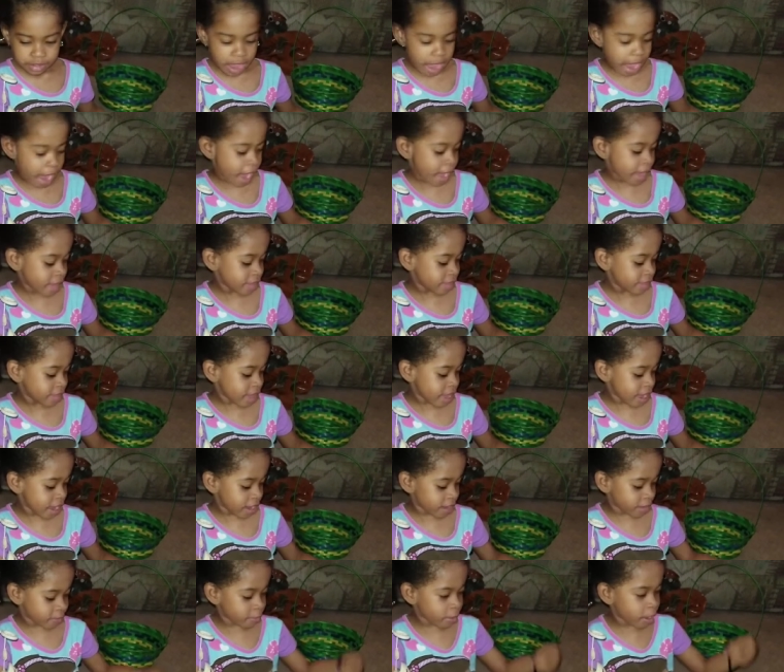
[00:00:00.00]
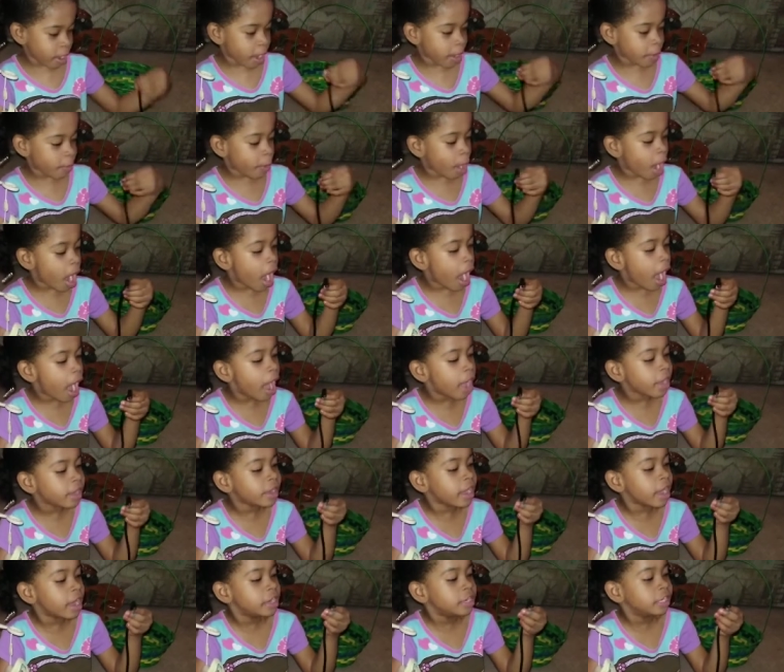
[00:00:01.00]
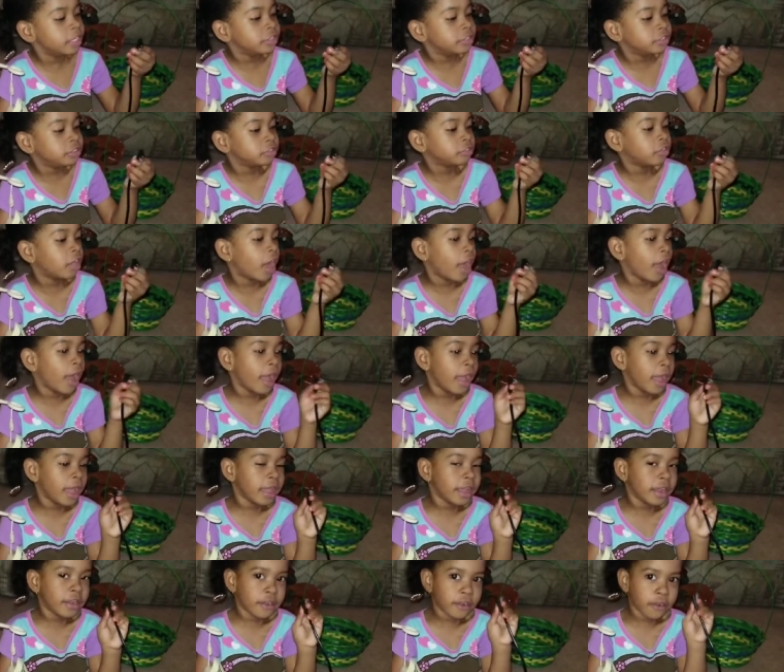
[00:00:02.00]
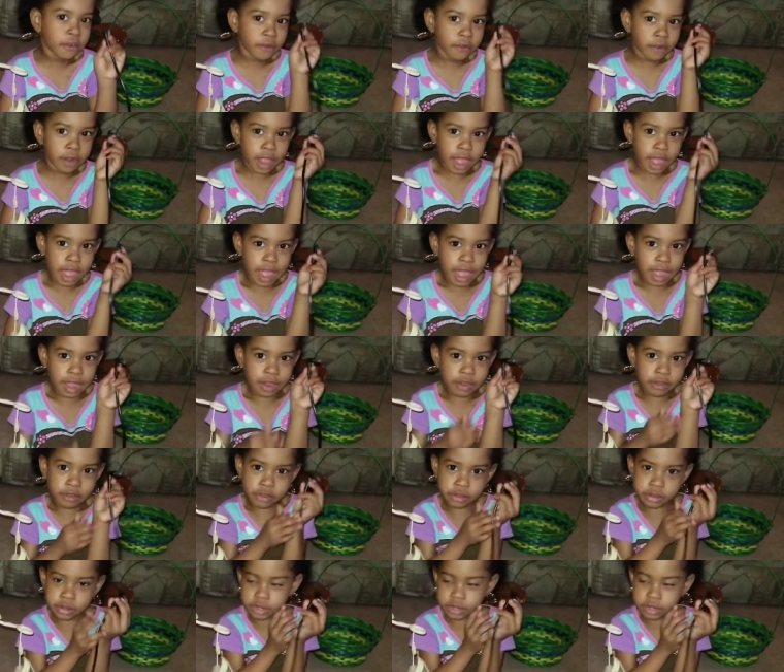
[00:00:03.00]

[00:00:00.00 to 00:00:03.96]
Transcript: I say I gotta dry her hair.